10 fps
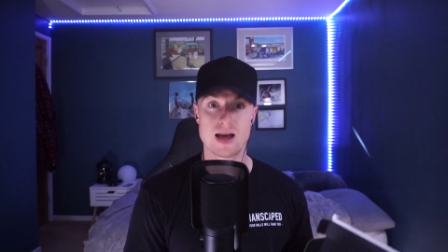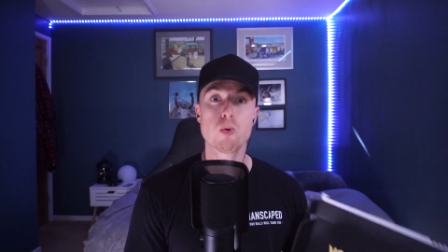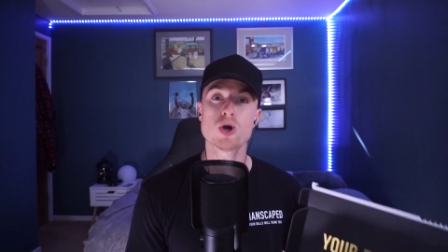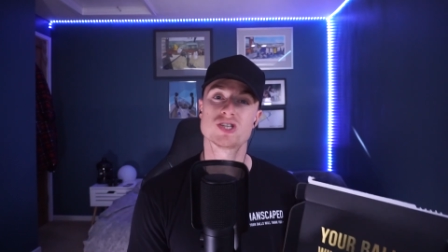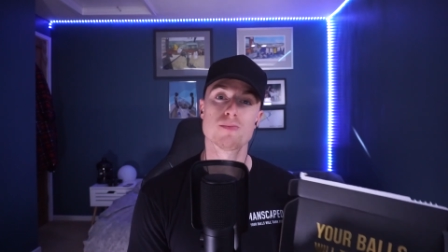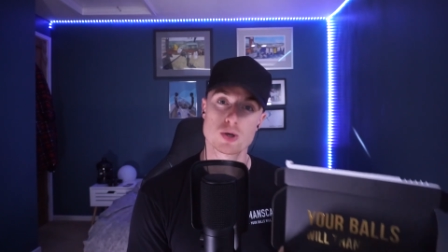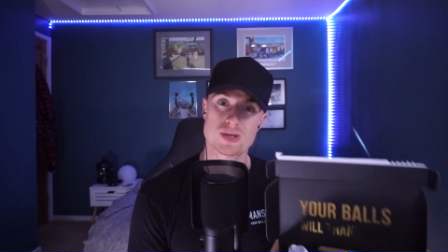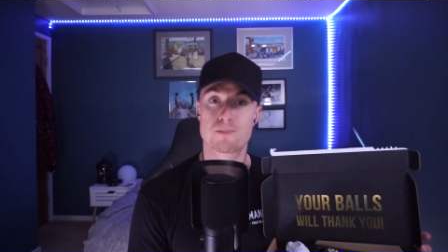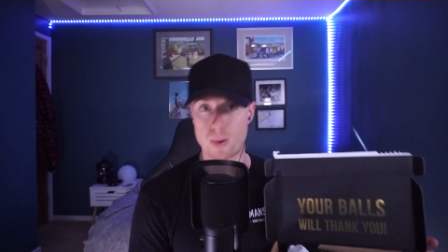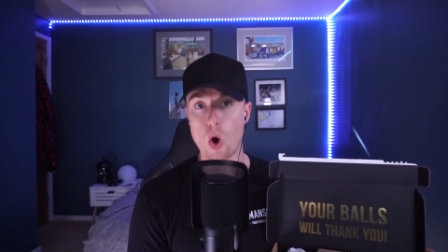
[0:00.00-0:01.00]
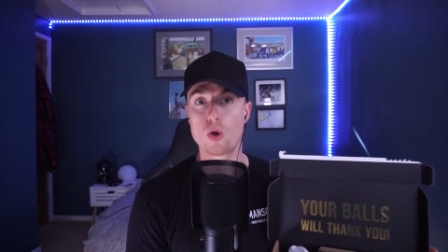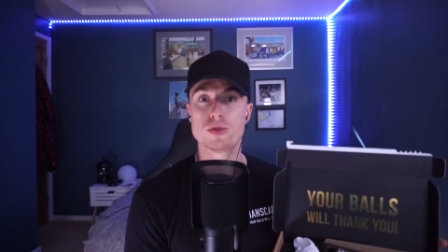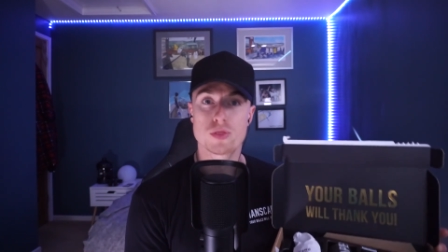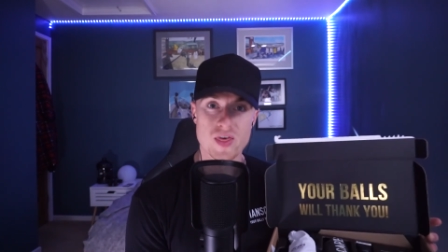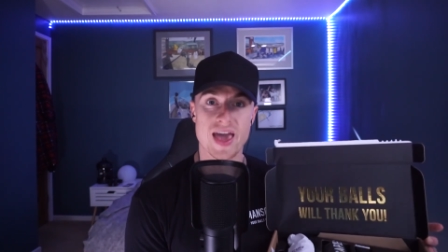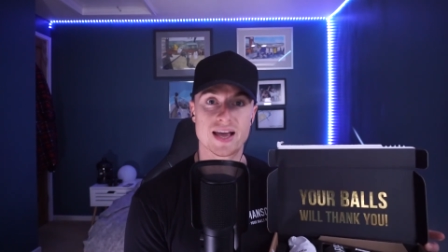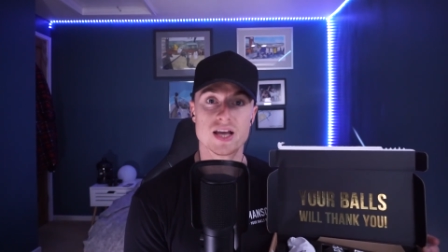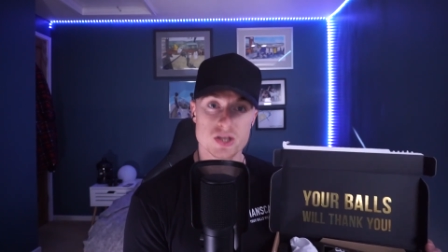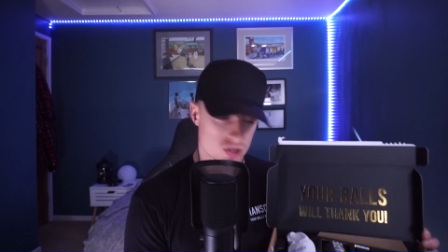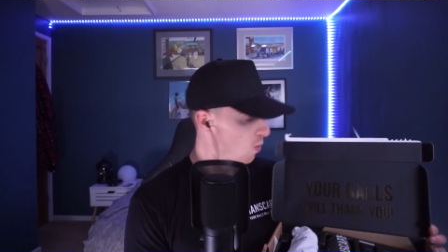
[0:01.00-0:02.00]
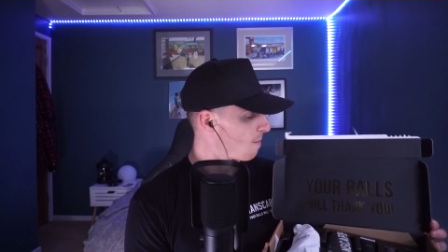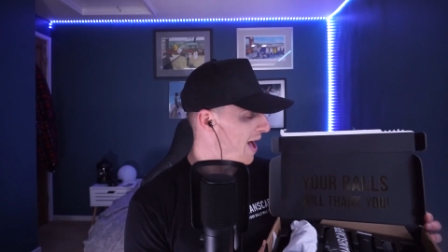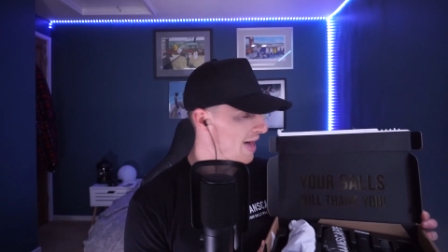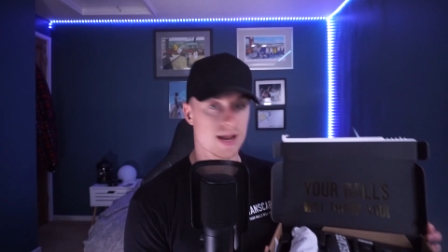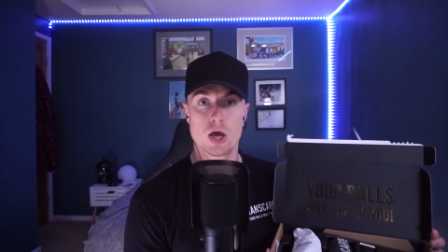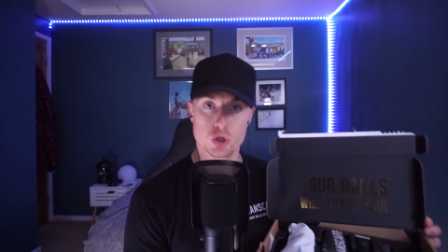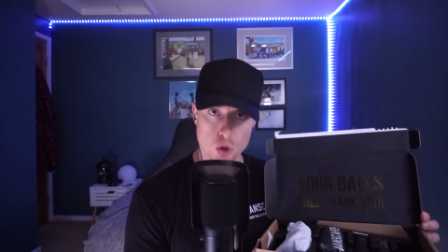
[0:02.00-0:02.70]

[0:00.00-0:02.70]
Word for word: Now, what is the most important thing to a man?